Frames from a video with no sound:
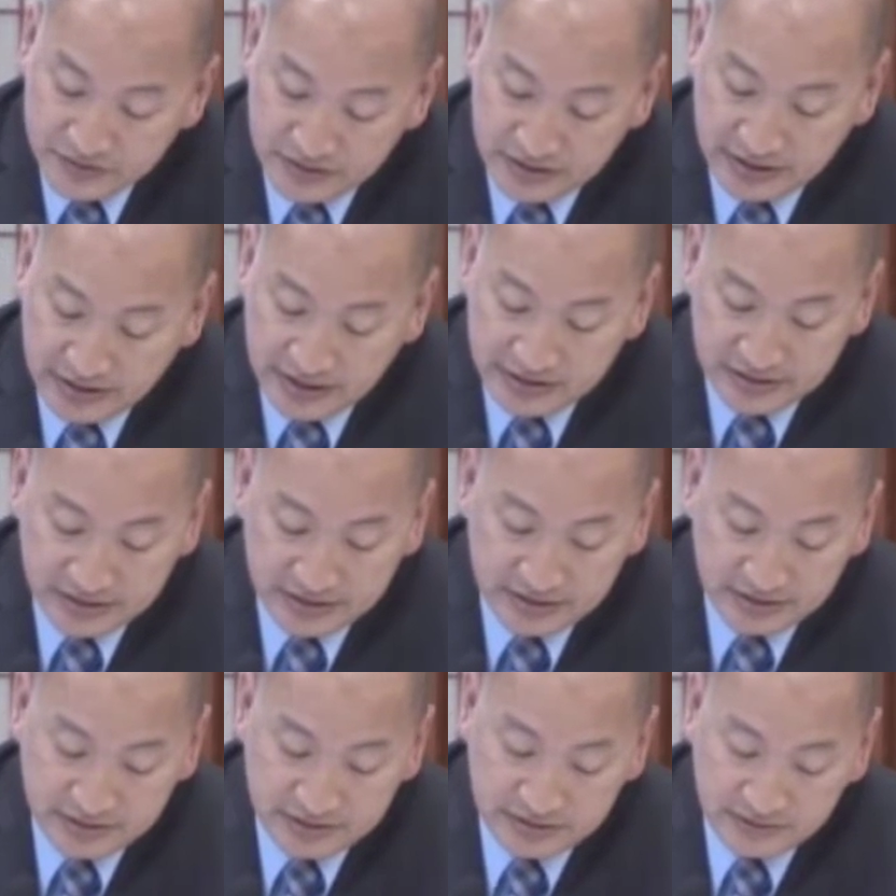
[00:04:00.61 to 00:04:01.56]
with the
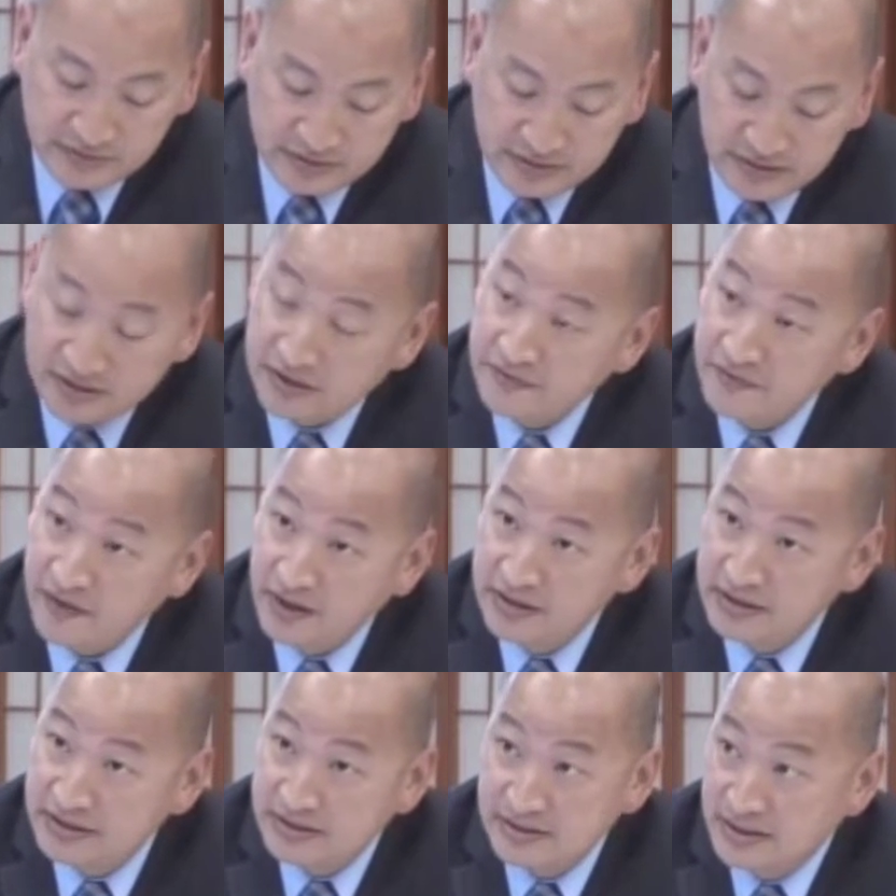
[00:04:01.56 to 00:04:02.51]
agency to
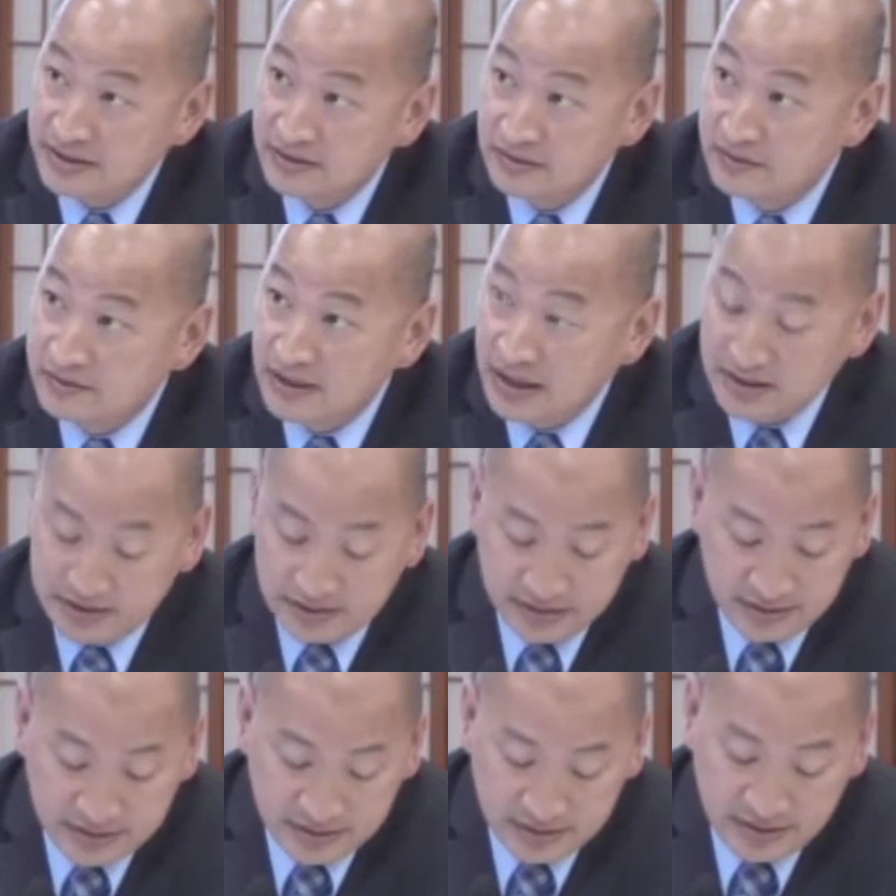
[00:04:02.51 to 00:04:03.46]
clarify these technical
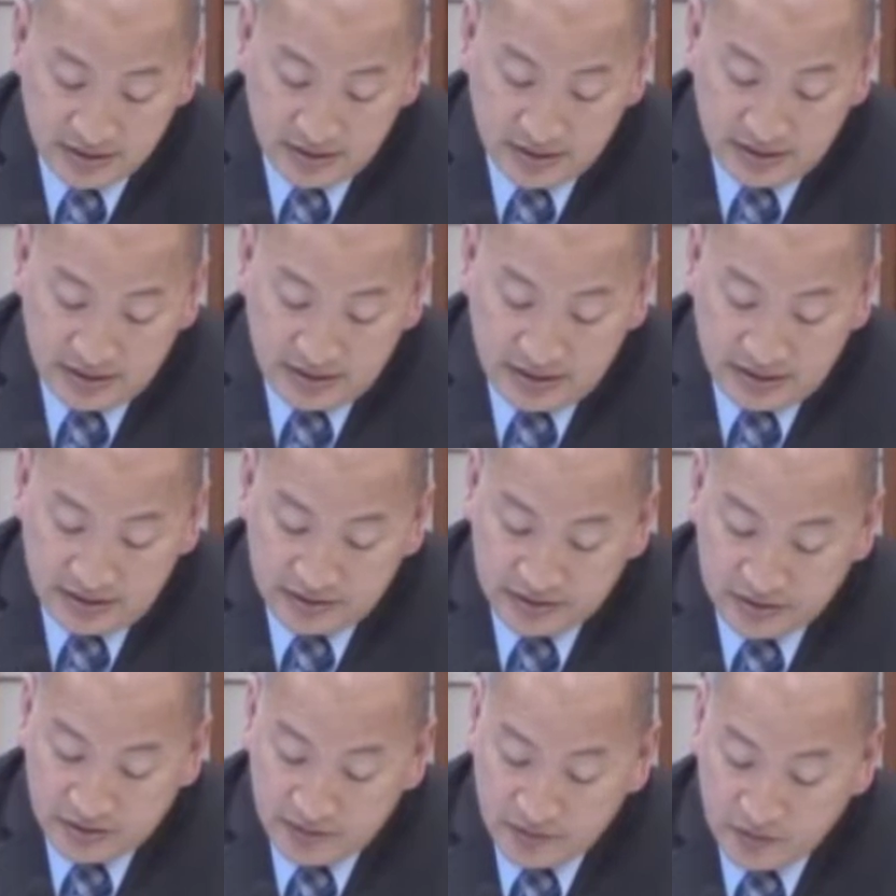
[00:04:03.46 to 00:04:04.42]
analysis and
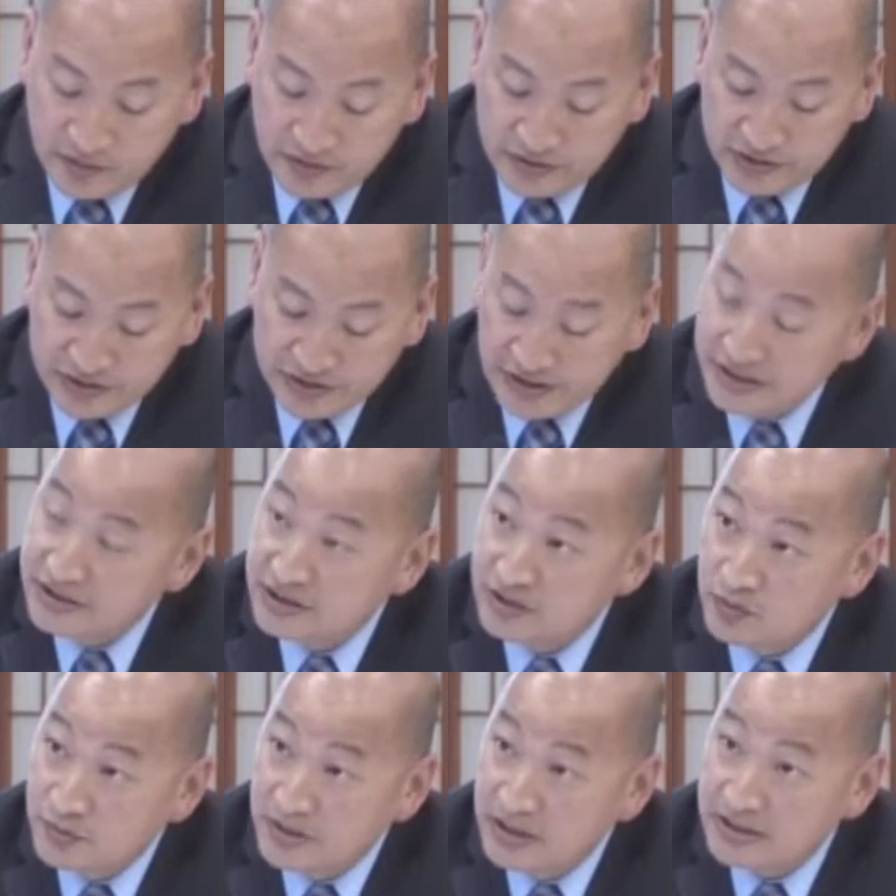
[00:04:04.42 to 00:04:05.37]
determine whether the
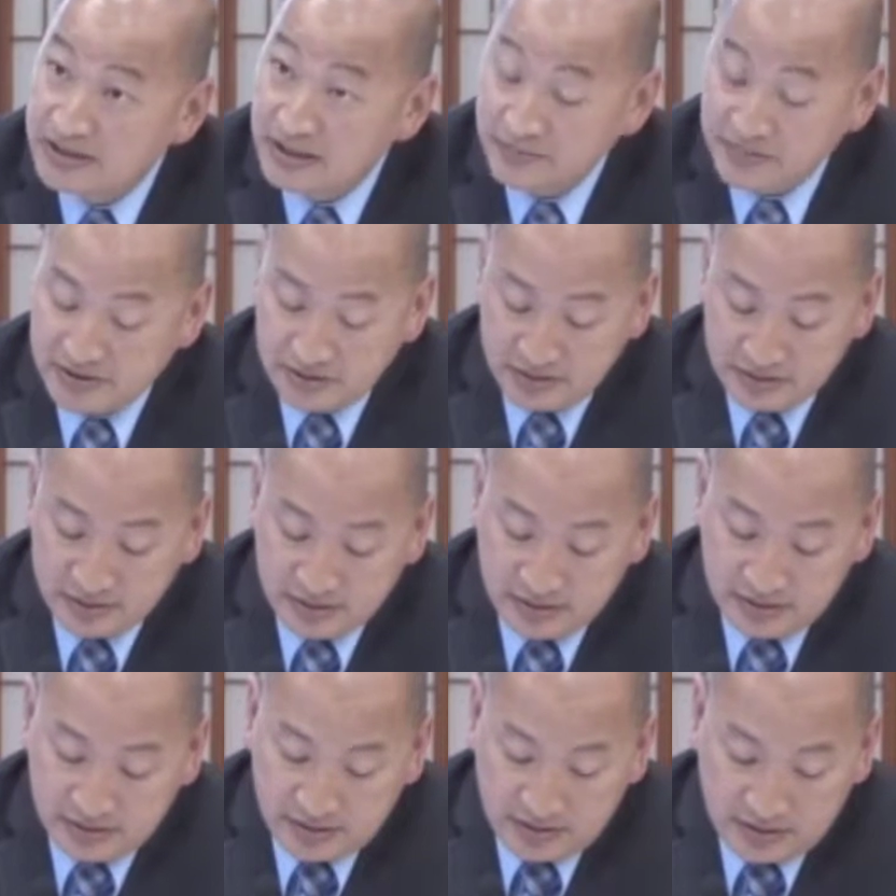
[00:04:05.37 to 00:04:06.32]
changes will be accepted.
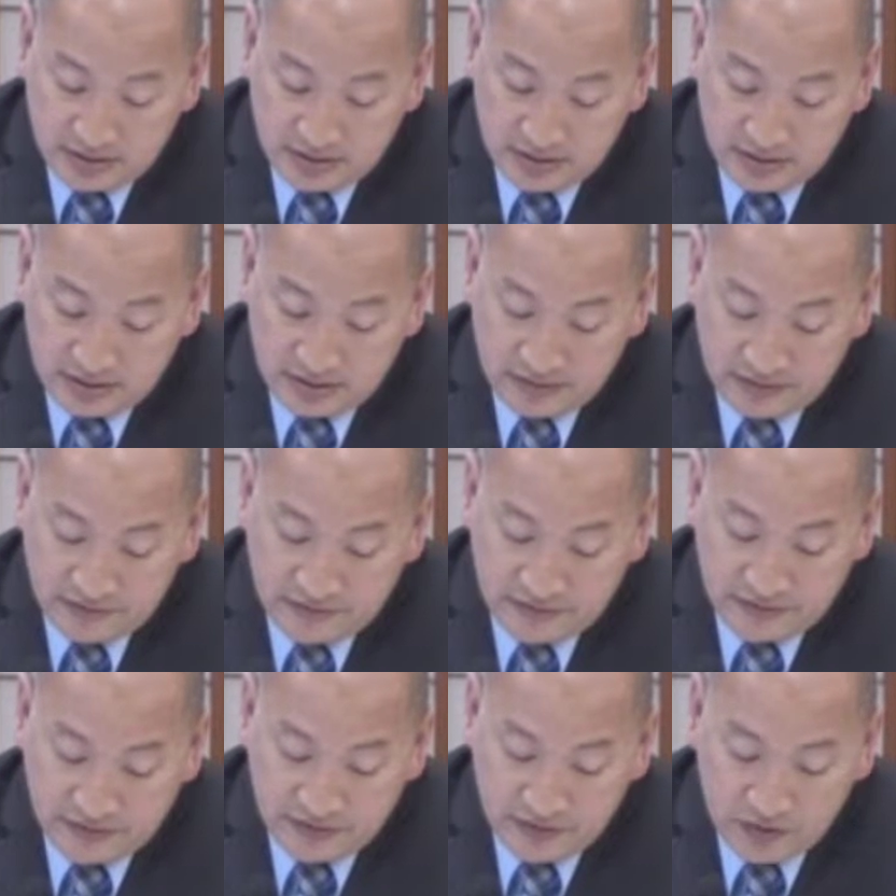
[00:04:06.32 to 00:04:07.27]
If
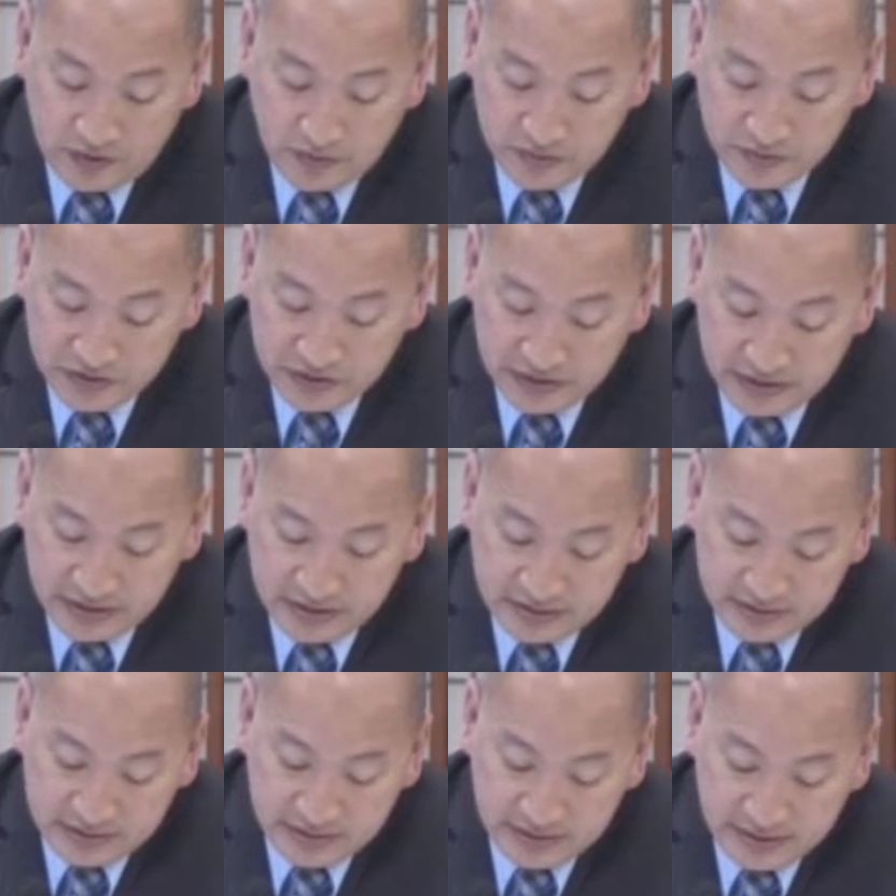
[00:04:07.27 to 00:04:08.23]
there are no mutually
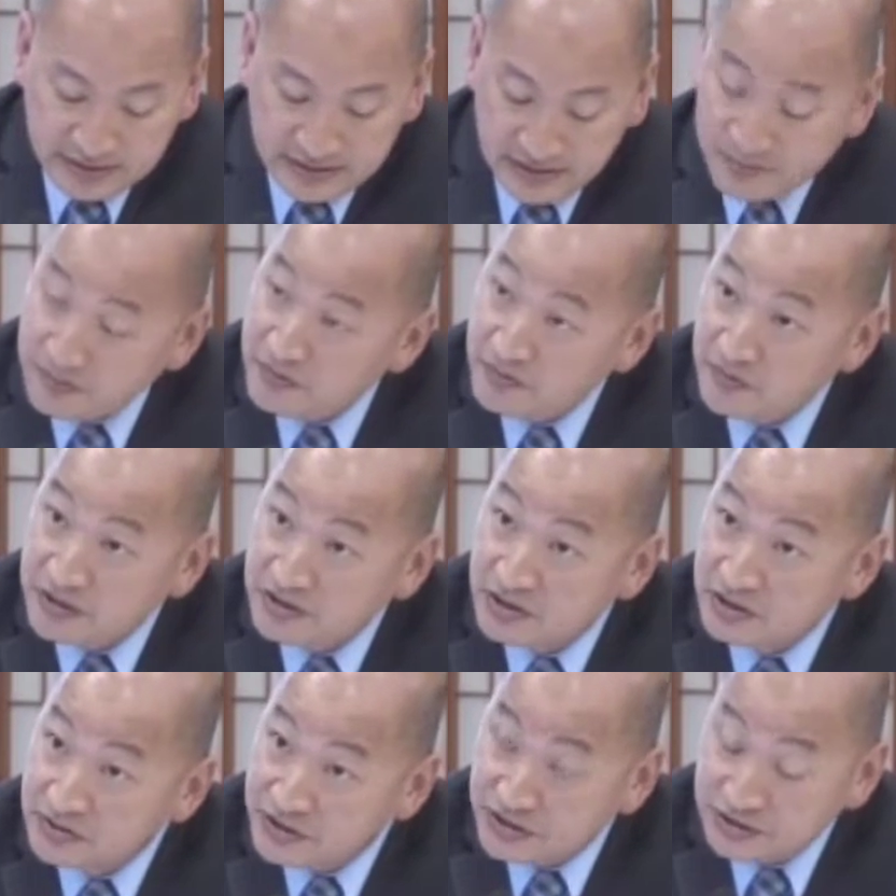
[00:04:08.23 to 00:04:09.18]
acceptable
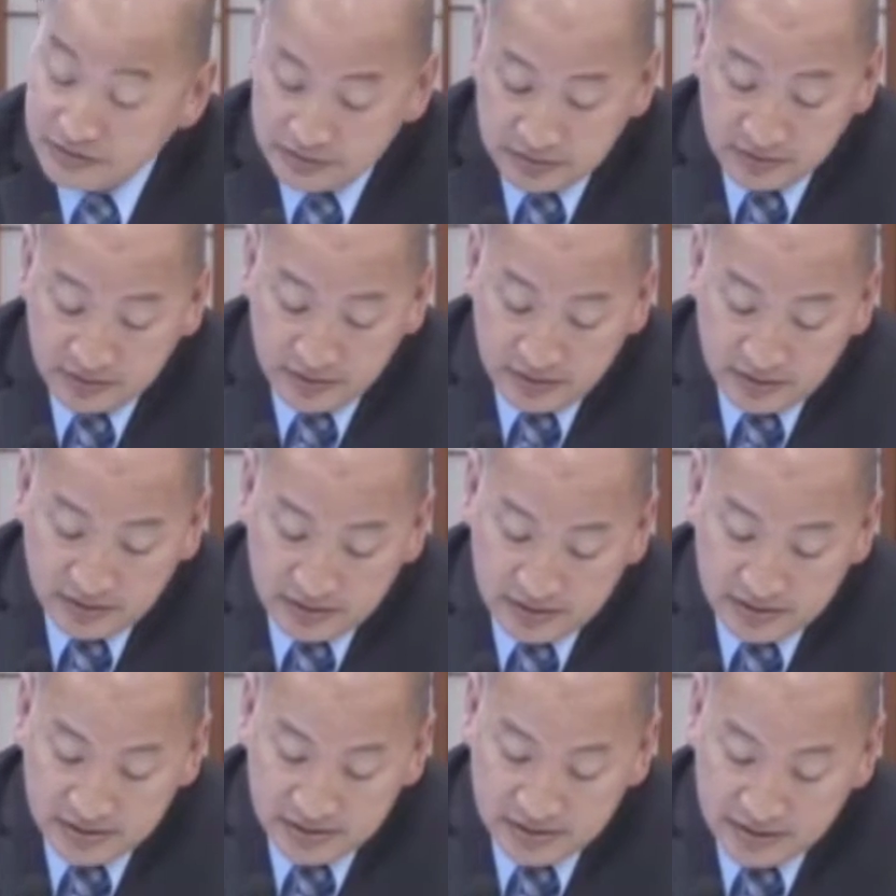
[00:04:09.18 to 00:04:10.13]
resolution,
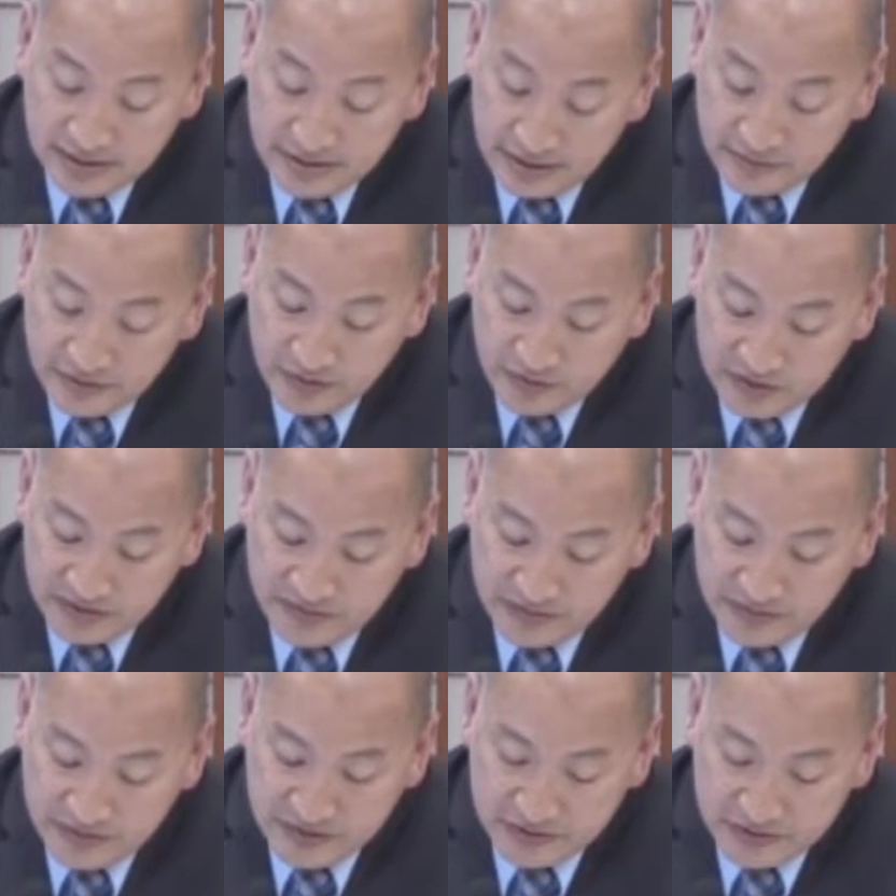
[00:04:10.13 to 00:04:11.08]
the city can request
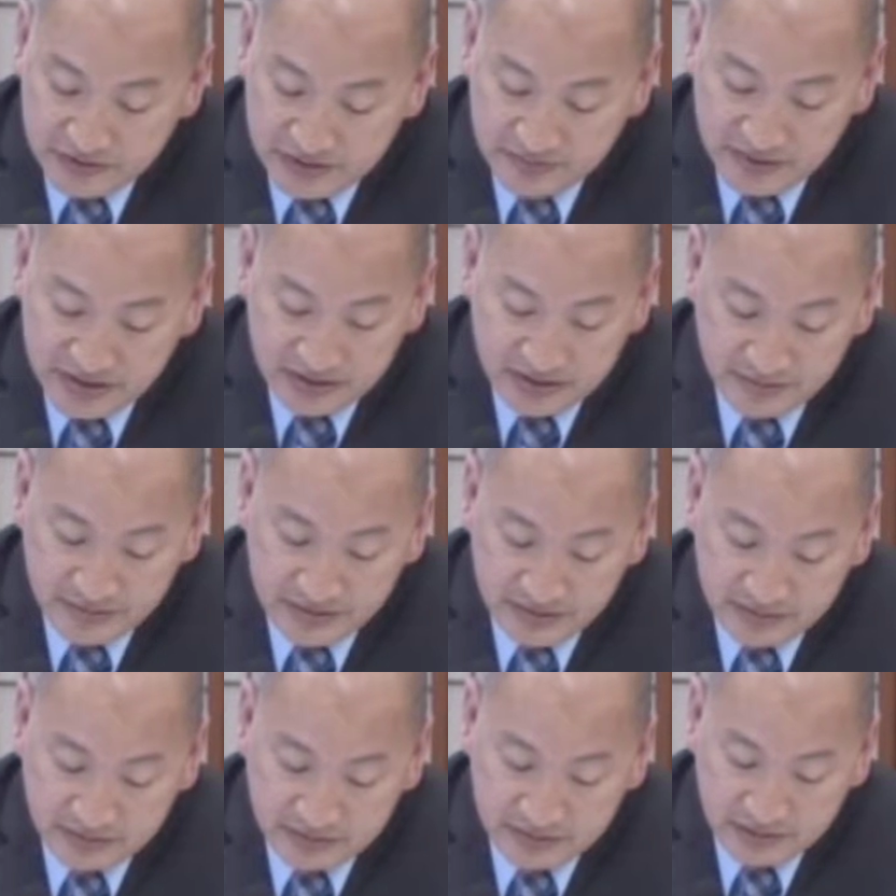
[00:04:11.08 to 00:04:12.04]
FEMA to submit an
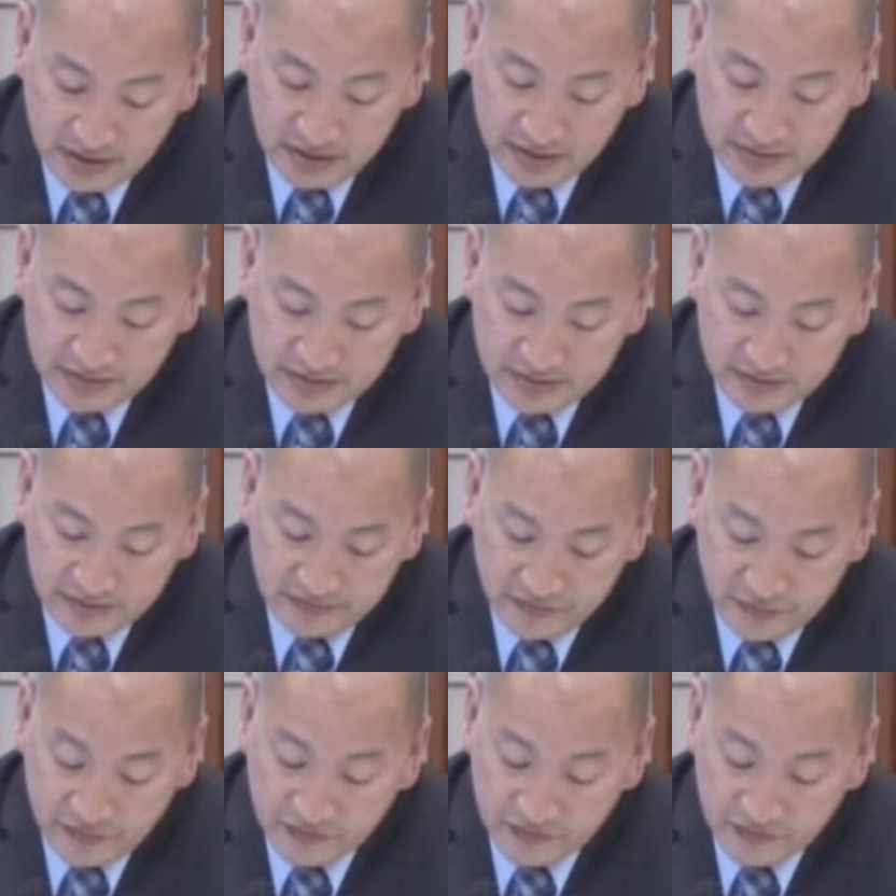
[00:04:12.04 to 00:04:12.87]
appeal document for